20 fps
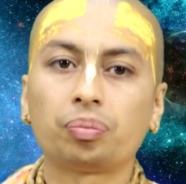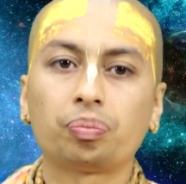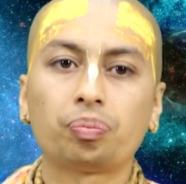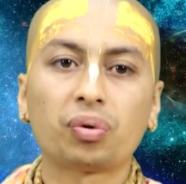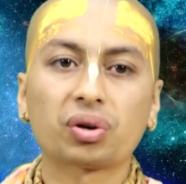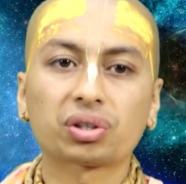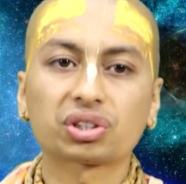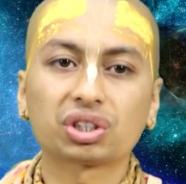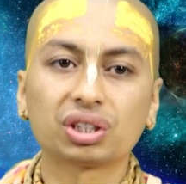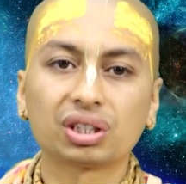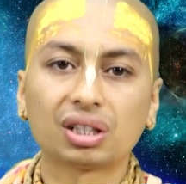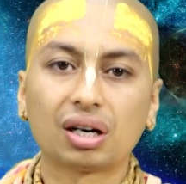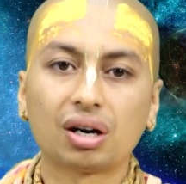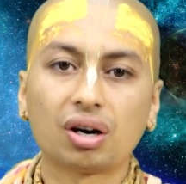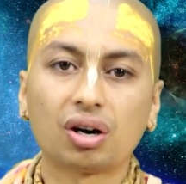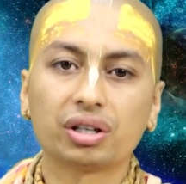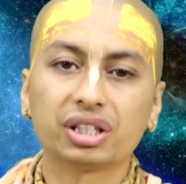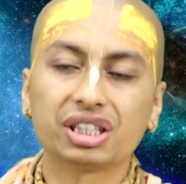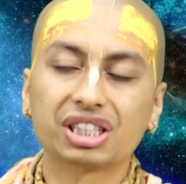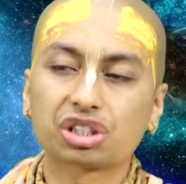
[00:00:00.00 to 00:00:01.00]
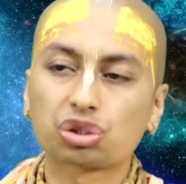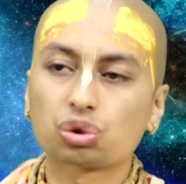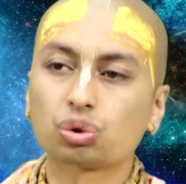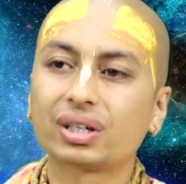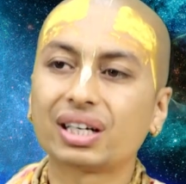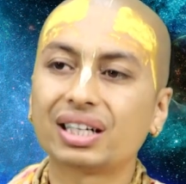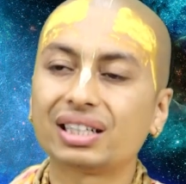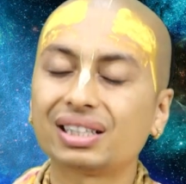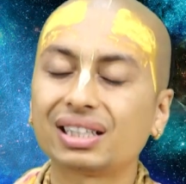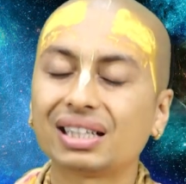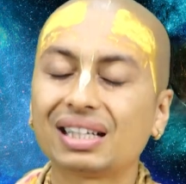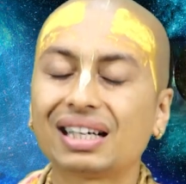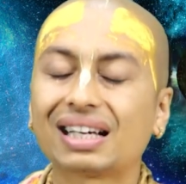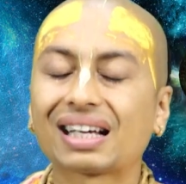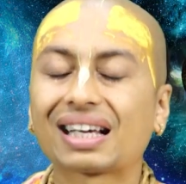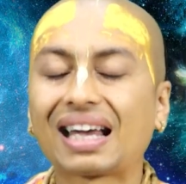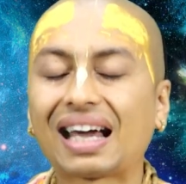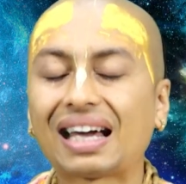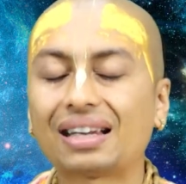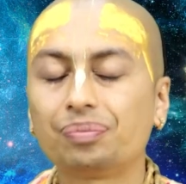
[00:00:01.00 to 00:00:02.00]
person or a student
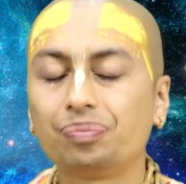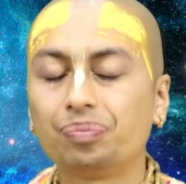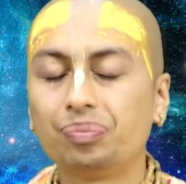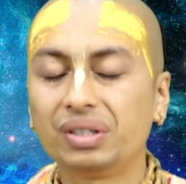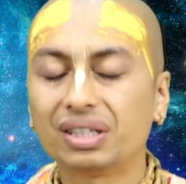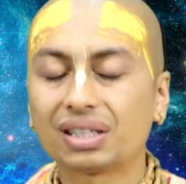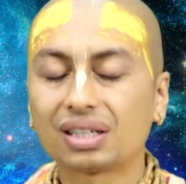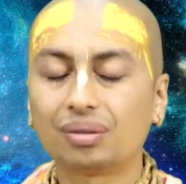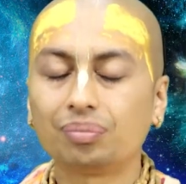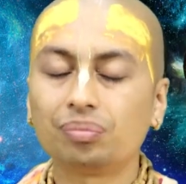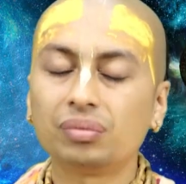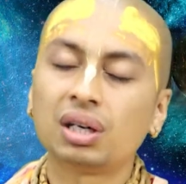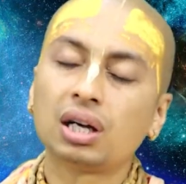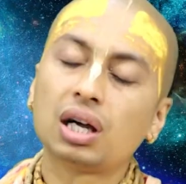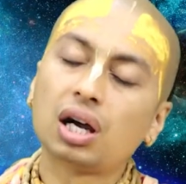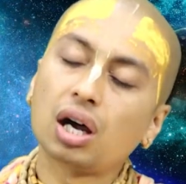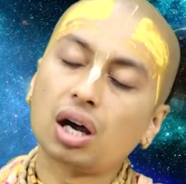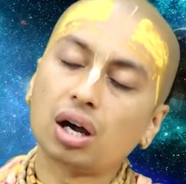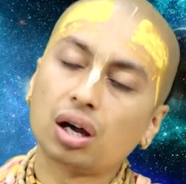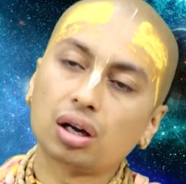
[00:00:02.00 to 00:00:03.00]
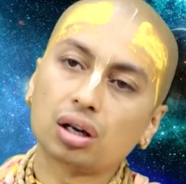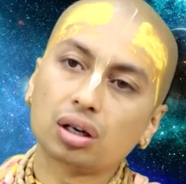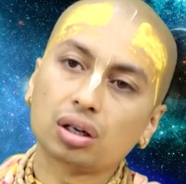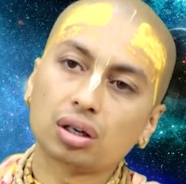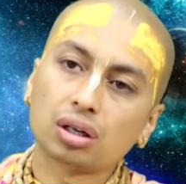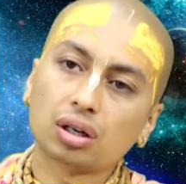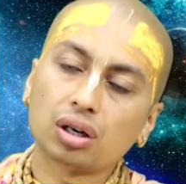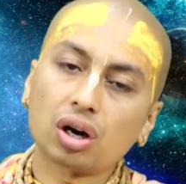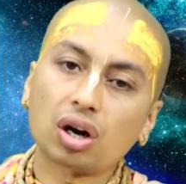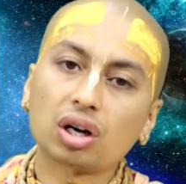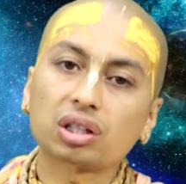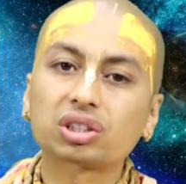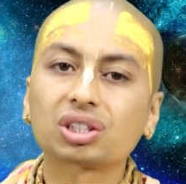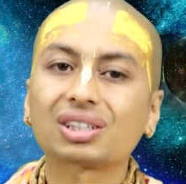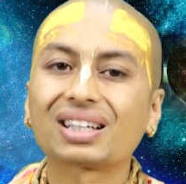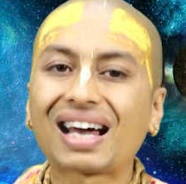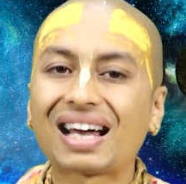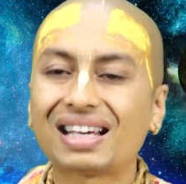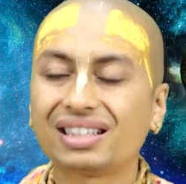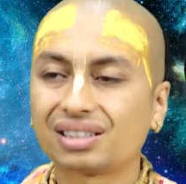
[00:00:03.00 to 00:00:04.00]
can become
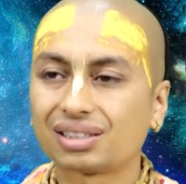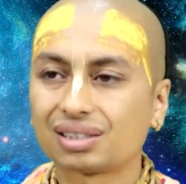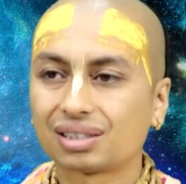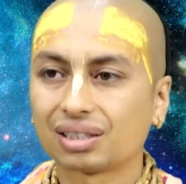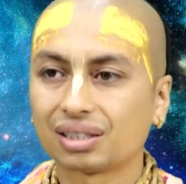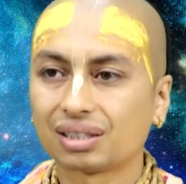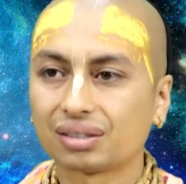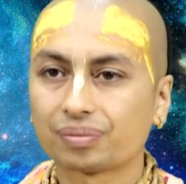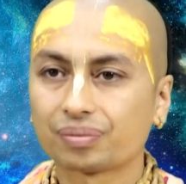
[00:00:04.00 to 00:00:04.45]
authorized